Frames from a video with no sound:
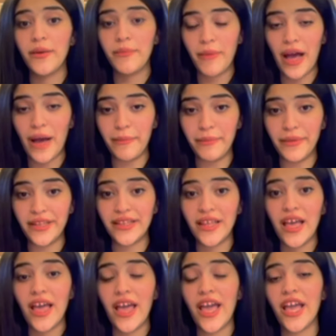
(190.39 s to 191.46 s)
Muhammad,
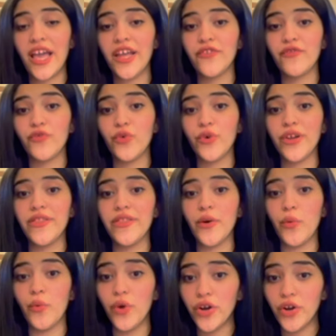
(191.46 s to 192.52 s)
and for the
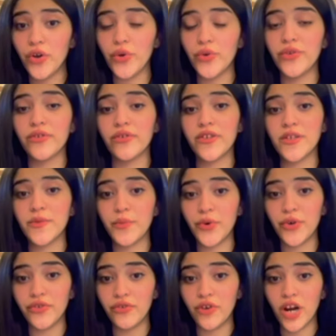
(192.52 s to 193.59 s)
1 good
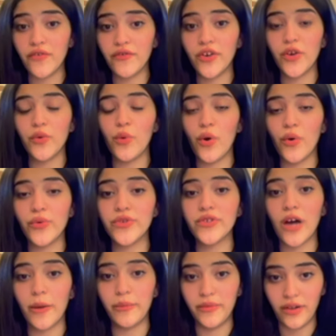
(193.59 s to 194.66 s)
transport driver was
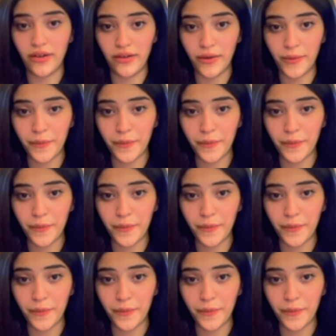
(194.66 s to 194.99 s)
Abdullah.